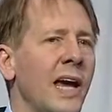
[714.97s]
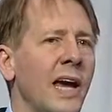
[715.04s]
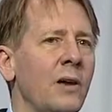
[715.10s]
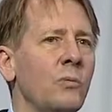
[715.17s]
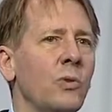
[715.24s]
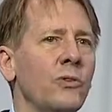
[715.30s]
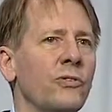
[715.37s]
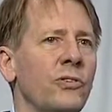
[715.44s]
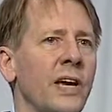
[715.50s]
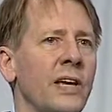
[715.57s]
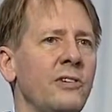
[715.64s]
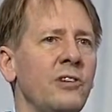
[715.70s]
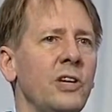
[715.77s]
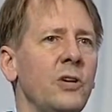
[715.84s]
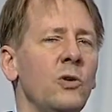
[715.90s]
and will say
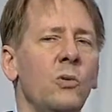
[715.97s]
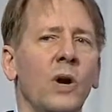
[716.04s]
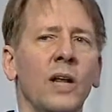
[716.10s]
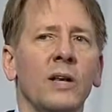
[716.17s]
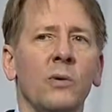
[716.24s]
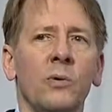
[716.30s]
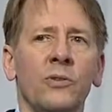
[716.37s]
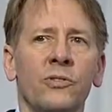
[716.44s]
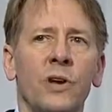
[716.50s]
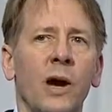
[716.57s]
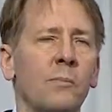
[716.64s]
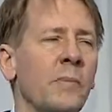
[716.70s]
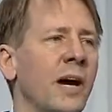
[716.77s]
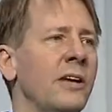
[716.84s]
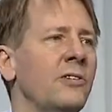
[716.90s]
to you, well, it was
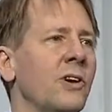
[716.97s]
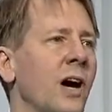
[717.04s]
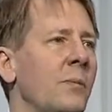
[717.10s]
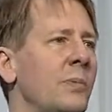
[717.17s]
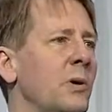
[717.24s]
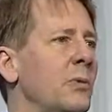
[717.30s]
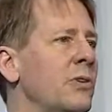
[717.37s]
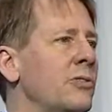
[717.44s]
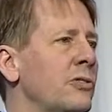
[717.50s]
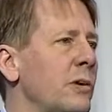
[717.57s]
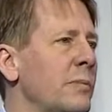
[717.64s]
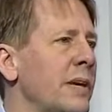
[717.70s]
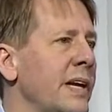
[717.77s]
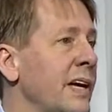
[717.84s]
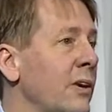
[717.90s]
not my job, it was
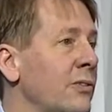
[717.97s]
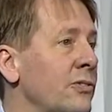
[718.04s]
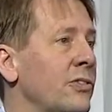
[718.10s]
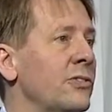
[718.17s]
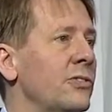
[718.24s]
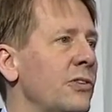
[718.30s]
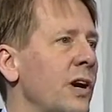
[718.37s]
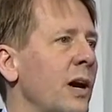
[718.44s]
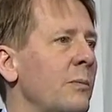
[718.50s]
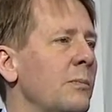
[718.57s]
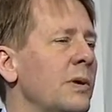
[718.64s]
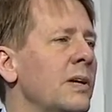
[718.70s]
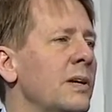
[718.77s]
somebody else's job.